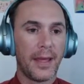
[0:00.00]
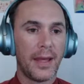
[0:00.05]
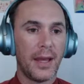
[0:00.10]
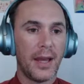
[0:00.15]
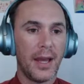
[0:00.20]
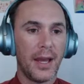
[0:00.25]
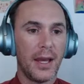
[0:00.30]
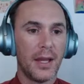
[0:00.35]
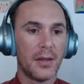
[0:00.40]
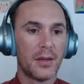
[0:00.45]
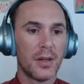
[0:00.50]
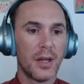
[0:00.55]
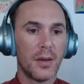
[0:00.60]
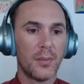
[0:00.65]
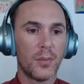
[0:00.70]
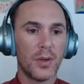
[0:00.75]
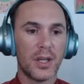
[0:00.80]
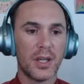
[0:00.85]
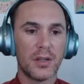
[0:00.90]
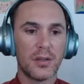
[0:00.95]
and
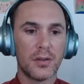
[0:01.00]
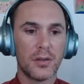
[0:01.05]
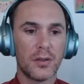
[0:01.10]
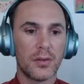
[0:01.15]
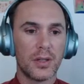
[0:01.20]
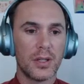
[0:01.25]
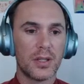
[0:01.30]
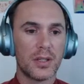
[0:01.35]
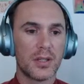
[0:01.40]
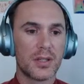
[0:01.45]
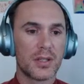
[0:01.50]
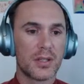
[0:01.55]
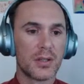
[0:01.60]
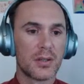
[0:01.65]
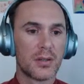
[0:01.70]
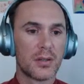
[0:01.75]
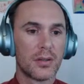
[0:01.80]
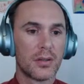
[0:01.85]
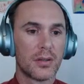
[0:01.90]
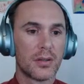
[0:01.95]
we can do these
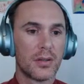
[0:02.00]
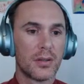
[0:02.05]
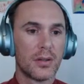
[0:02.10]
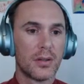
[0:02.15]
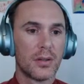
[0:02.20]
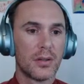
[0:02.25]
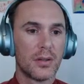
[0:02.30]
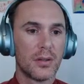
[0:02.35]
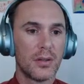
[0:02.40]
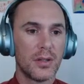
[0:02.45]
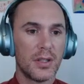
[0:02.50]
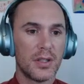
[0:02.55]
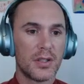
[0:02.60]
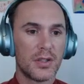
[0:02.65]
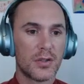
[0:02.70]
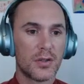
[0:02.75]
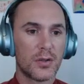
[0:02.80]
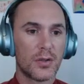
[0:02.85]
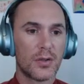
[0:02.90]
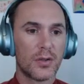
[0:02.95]

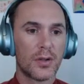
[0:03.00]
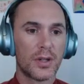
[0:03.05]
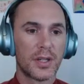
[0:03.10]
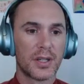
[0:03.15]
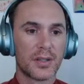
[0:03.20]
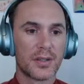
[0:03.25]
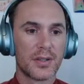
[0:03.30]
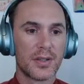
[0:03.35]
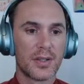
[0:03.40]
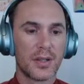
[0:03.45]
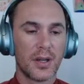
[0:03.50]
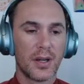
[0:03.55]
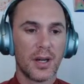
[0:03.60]
tutorings